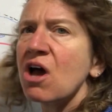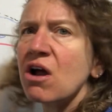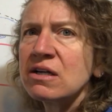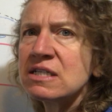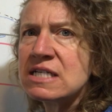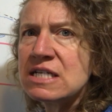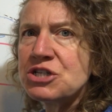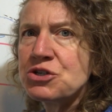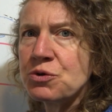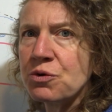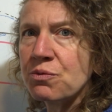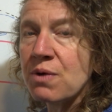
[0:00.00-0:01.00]
hardened
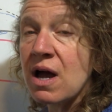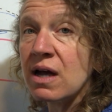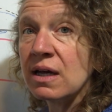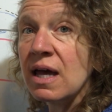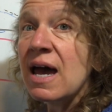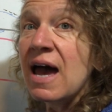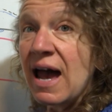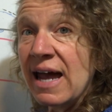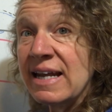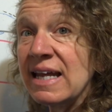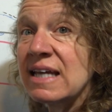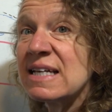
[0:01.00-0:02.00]
into a rock
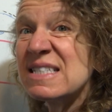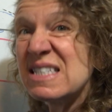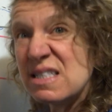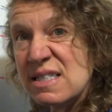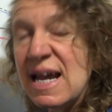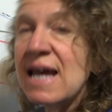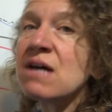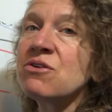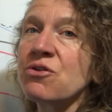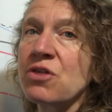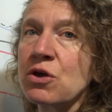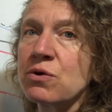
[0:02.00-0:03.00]
and it can stay
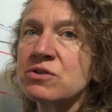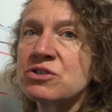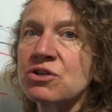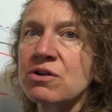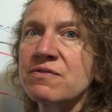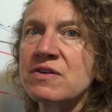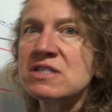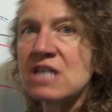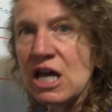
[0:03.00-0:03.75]
under the Earth's surface